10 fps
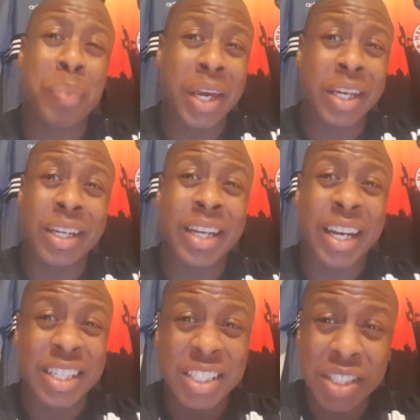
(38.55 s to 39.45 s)
baking
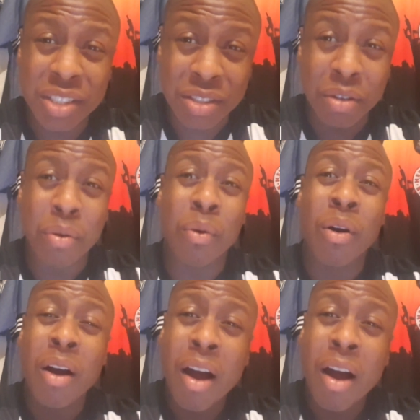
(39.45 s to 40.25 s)
and it's still